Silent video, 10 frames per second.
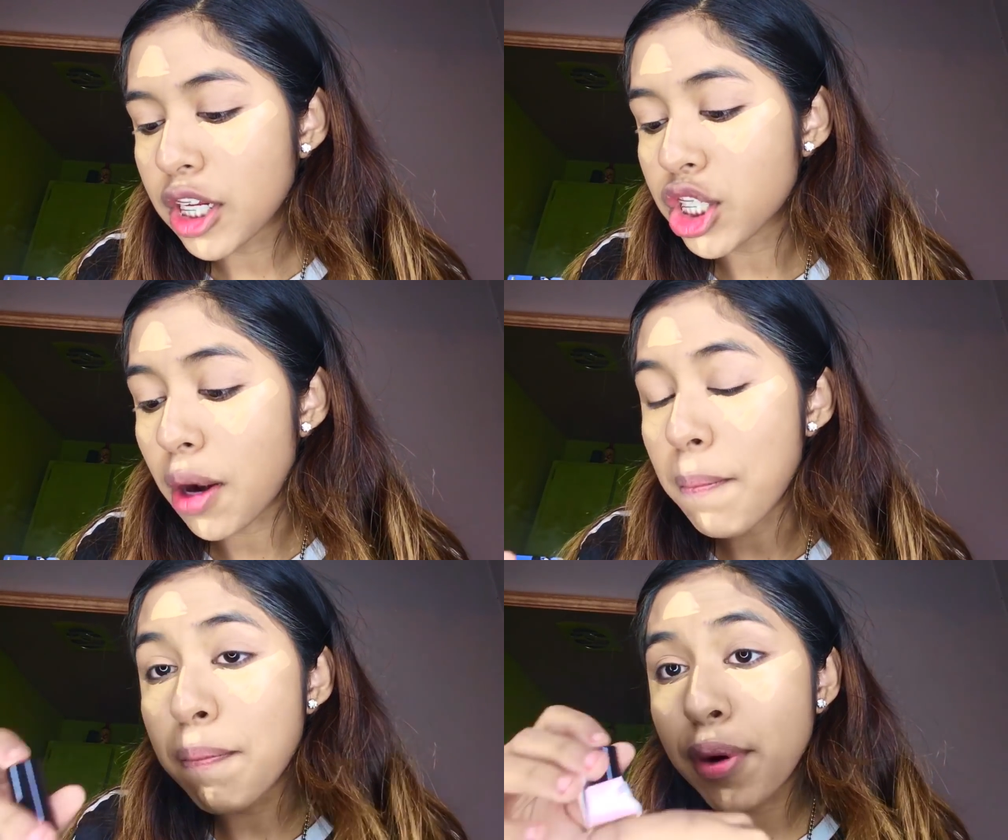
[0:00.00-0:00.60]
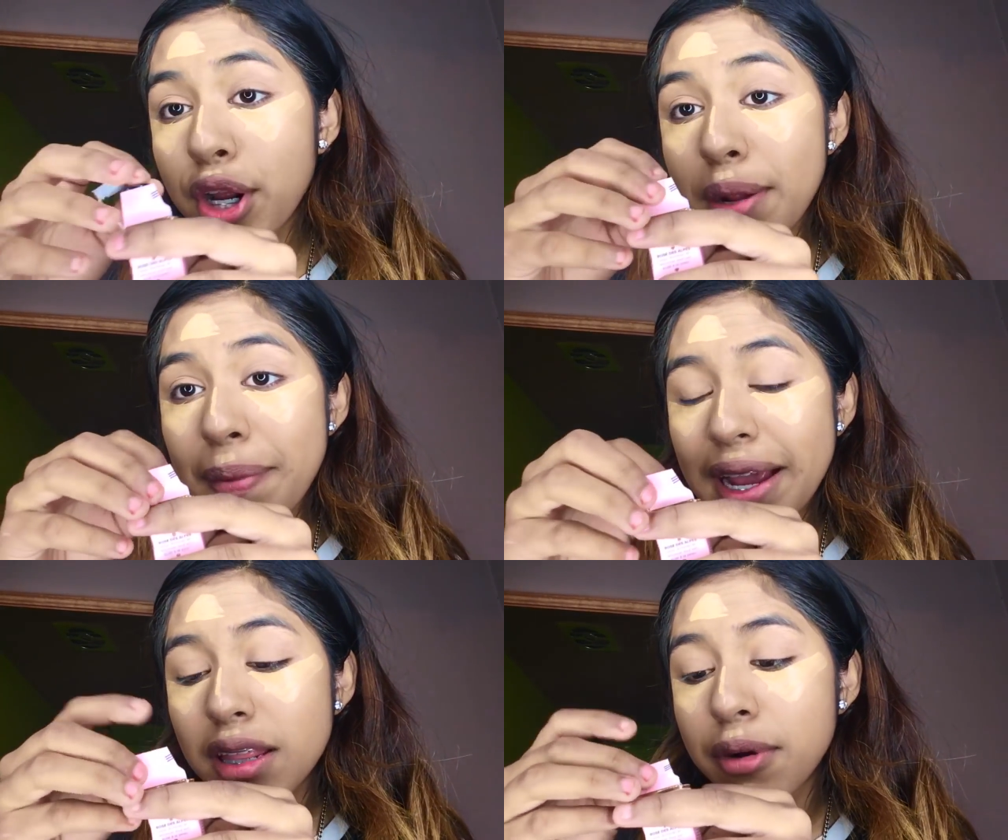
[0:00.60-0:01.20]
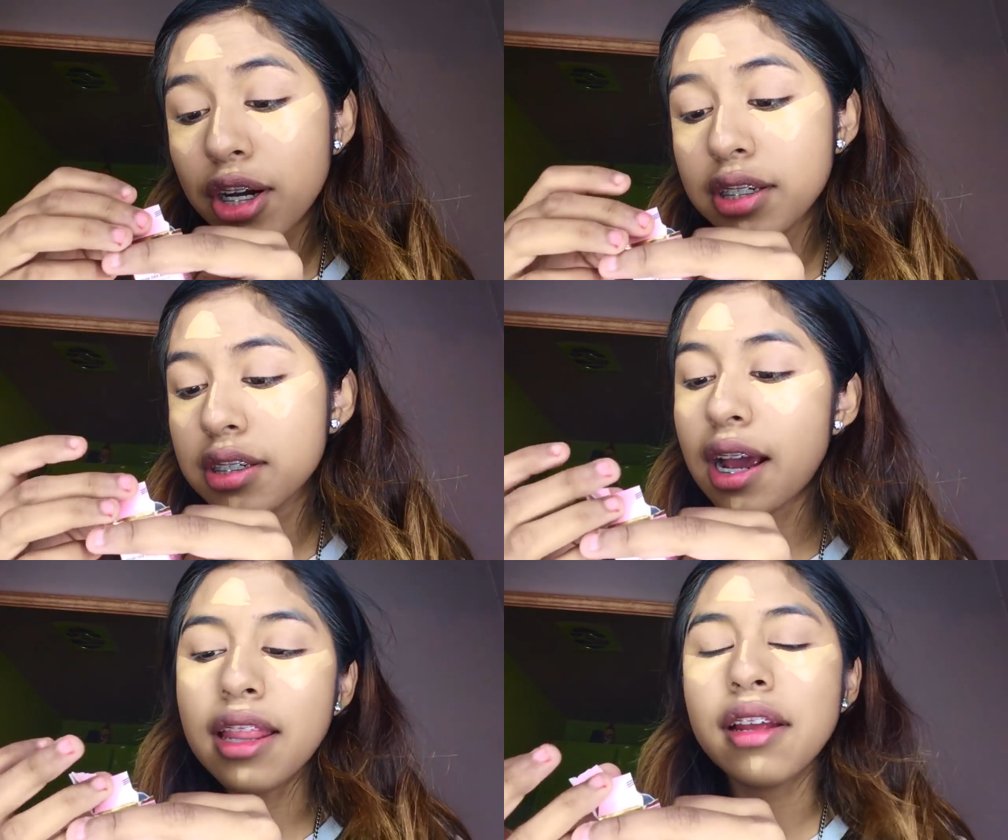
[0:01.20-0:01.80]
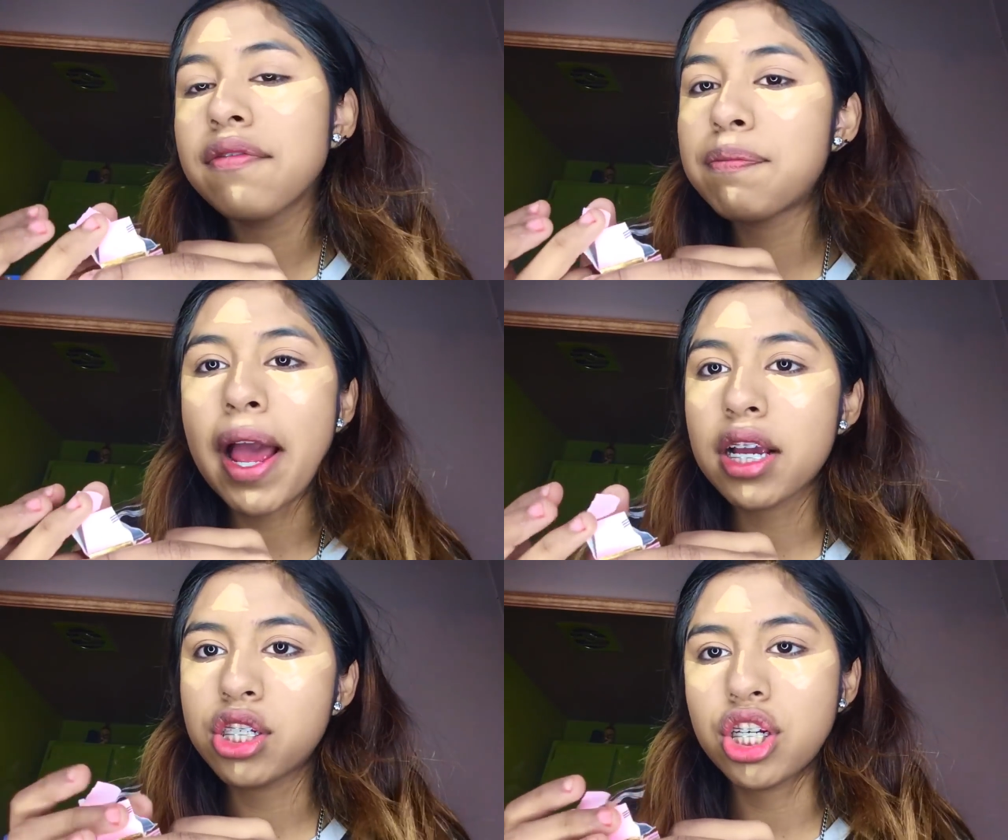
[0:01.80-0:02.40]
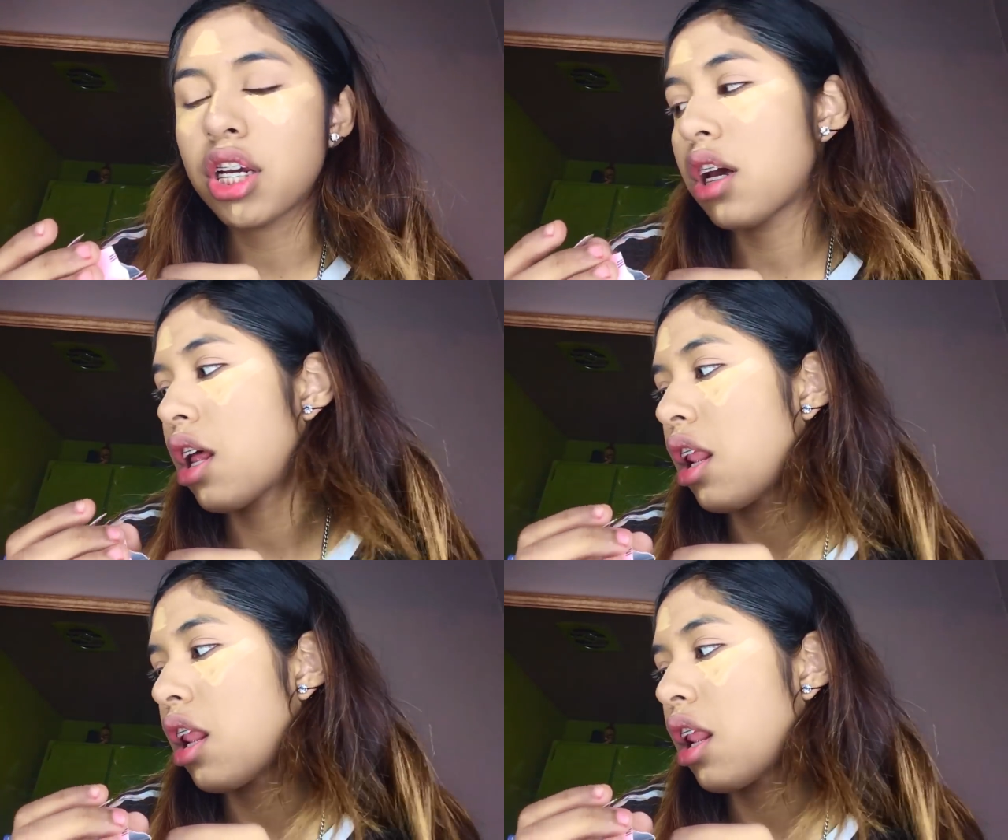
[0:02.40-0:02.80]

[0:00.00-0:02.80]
gonna put it back in the box. I love packaging.